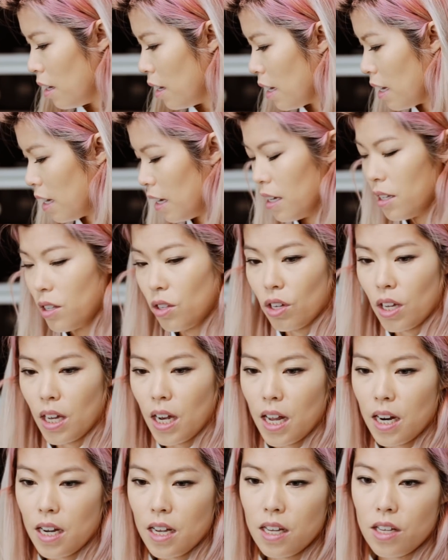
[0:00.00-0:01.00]
and to cut
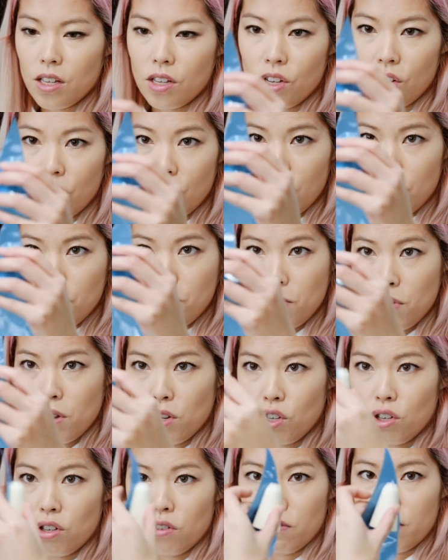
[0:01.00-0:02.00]
it you just
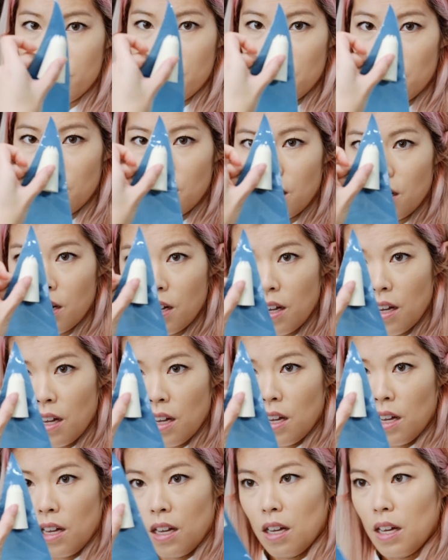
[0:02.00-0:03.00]
measure it
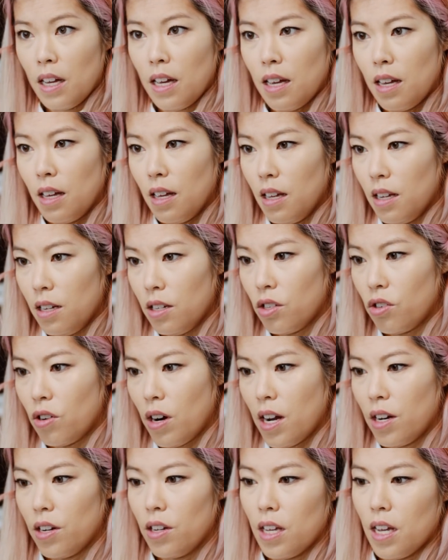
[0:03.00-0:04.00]
and try
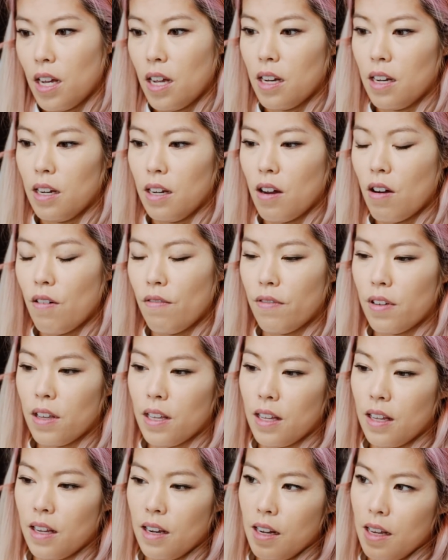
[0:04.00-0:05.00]
to get
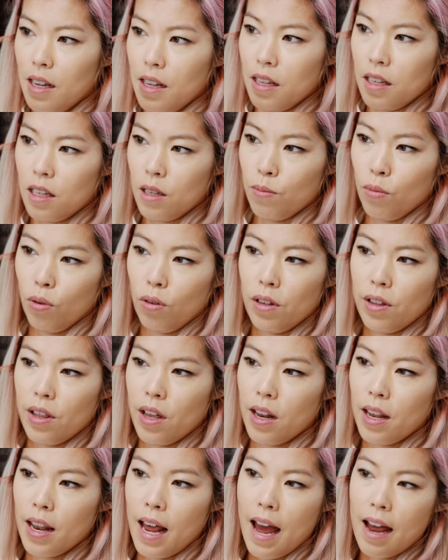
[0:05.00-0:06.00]
obviously smaller
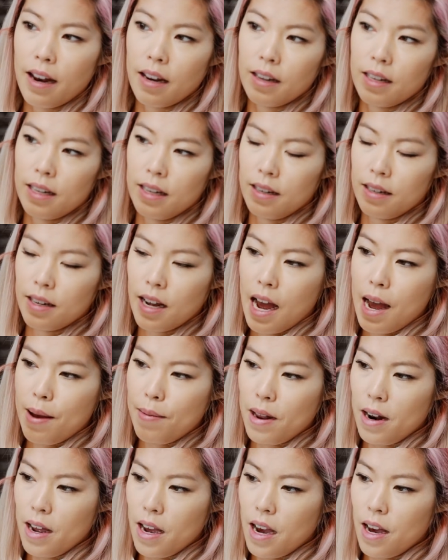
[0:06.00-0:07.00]
than that
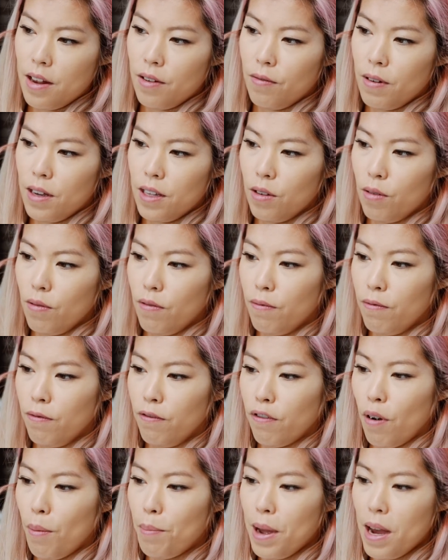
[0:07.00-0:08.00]
diameter, otherwise it will
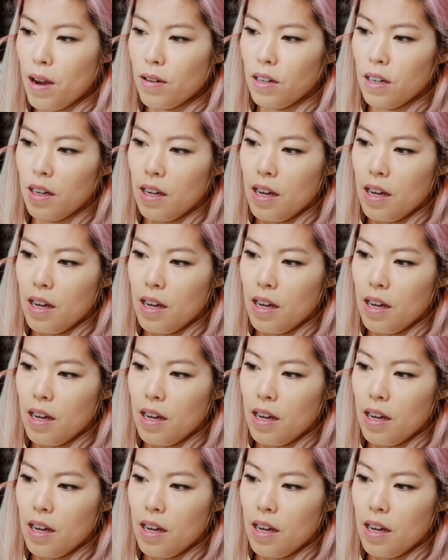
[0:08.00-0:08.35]
flop out,